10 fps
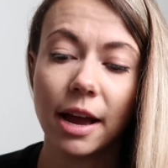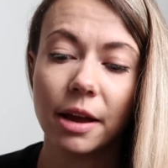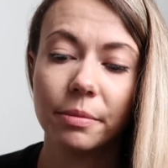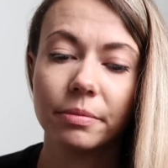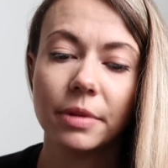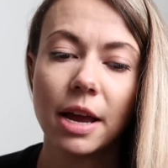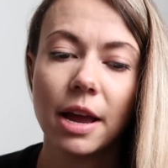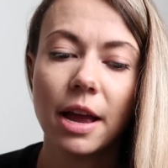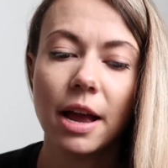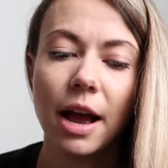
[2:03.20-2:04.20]
I'm
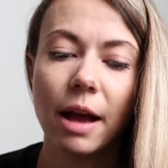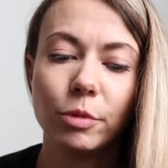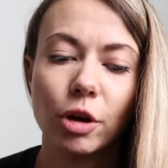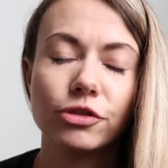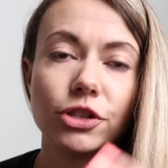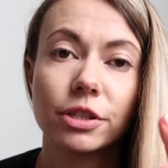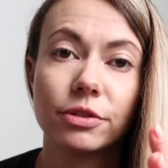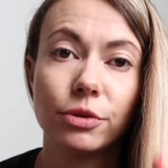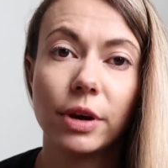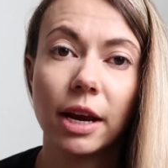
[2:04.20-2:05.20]
not just
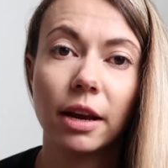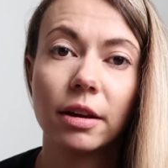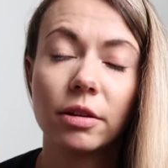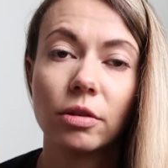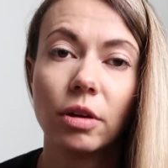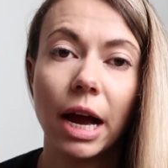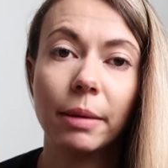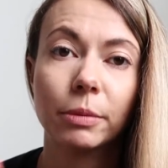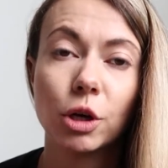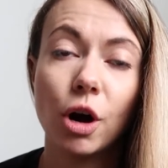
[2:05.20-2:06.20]
doing
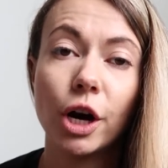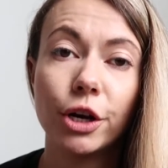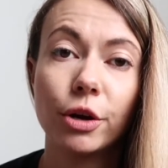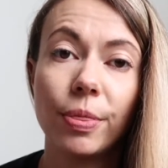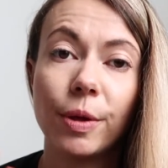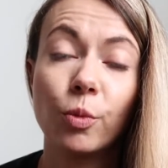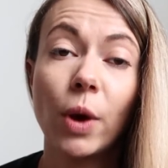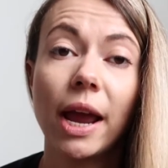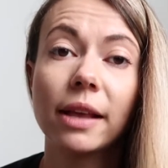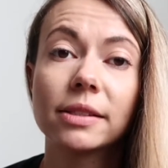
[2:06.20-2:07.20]
cardio and then
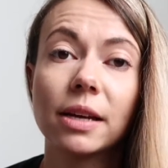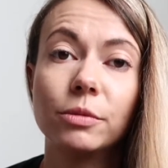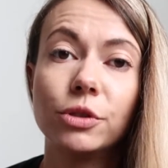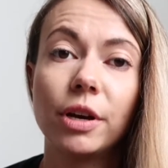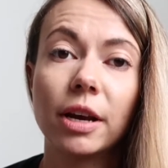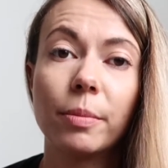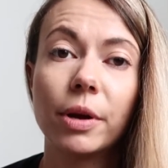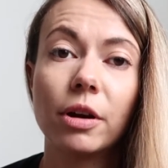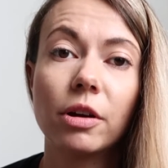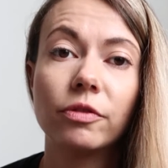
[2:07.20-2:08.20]
weights. I'm doing a
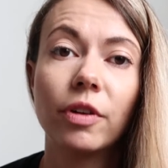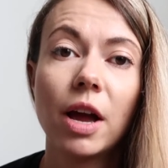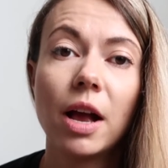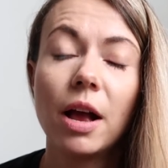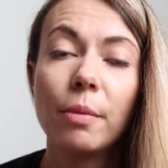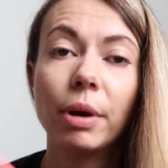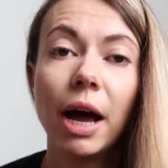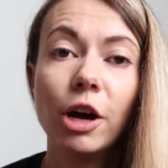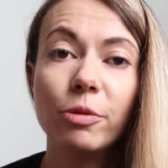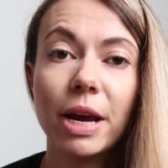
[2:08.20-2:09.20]
bit of
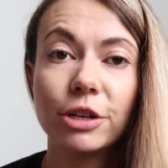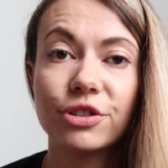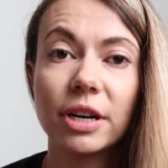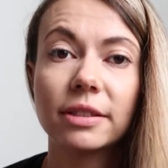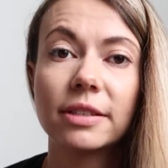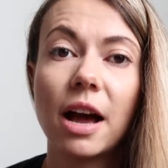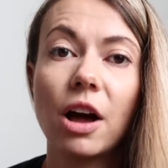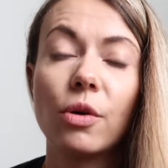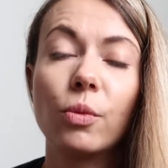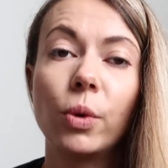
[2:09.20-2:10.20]
plyometrics
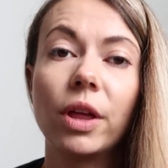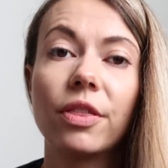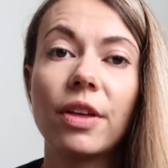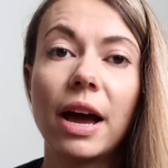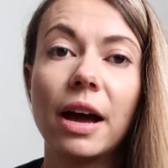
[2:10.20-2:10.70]
now with